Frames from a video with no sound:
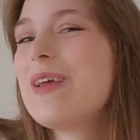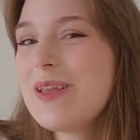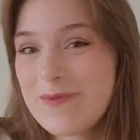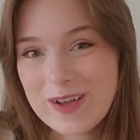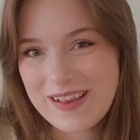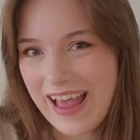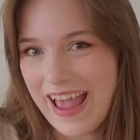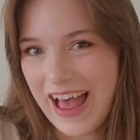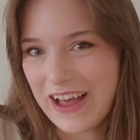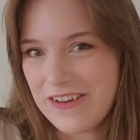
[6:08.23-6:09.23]
many books I
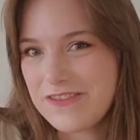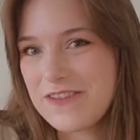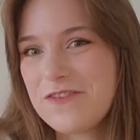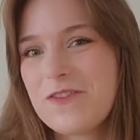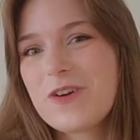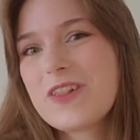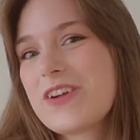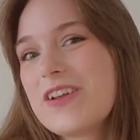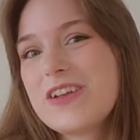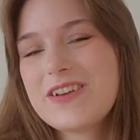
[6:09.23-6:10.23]
have for
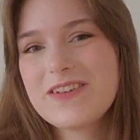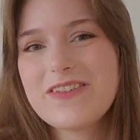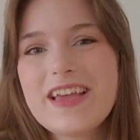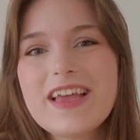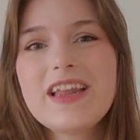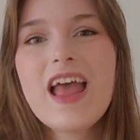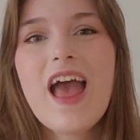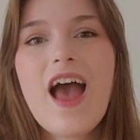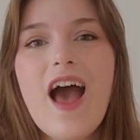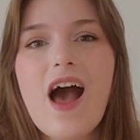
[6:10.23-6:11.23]
learning Korean.
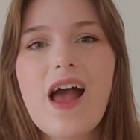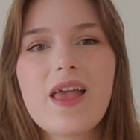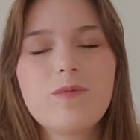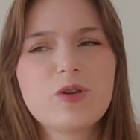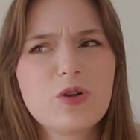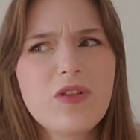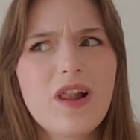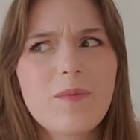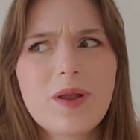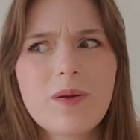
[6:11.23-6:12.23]
I am sure
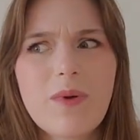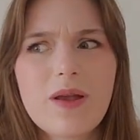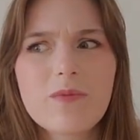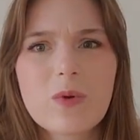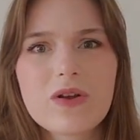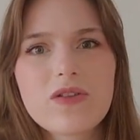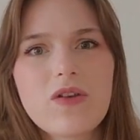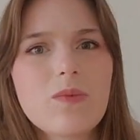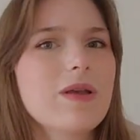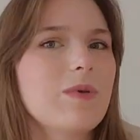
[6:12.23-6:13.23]
that I'm gonna buy more,
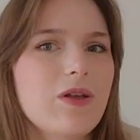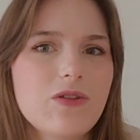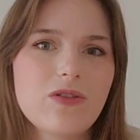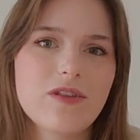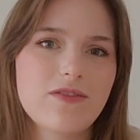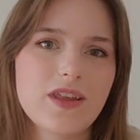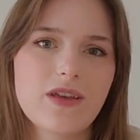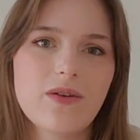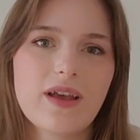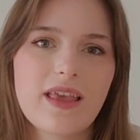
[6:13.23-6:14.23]
so maybe I'll do this
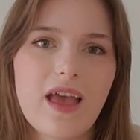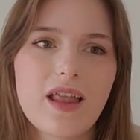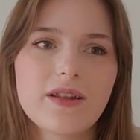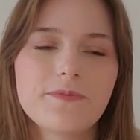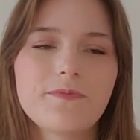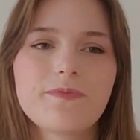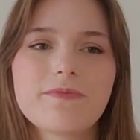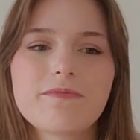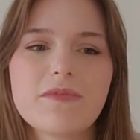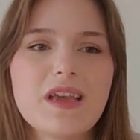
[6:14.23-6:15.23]
video again
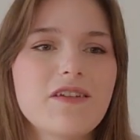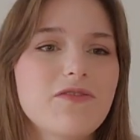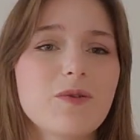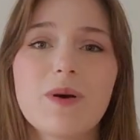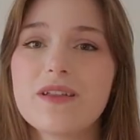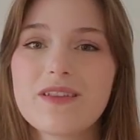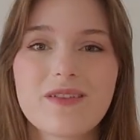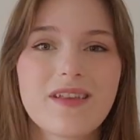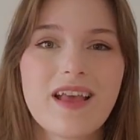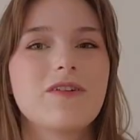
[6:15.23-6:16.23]
in a few
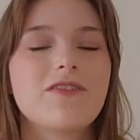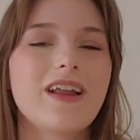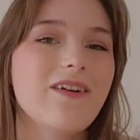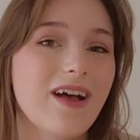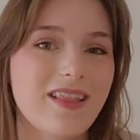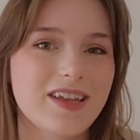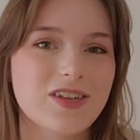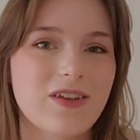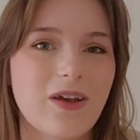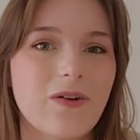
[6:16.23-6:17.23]
months. But for now, I'll
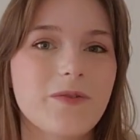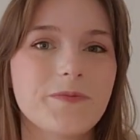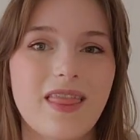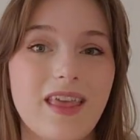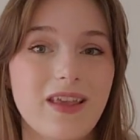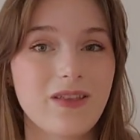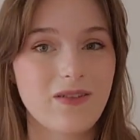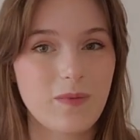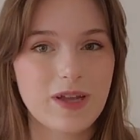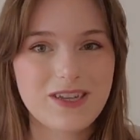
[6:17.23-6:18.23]
let you go. Thank you
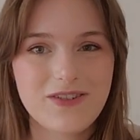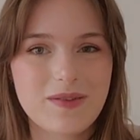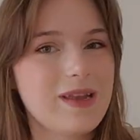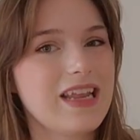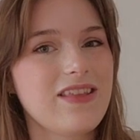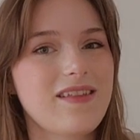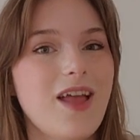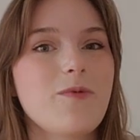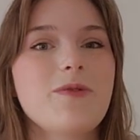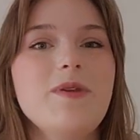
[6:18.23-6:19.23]
so much for spending this
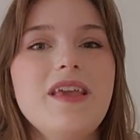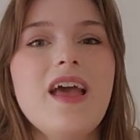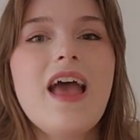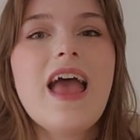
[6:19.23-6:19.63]
time with me.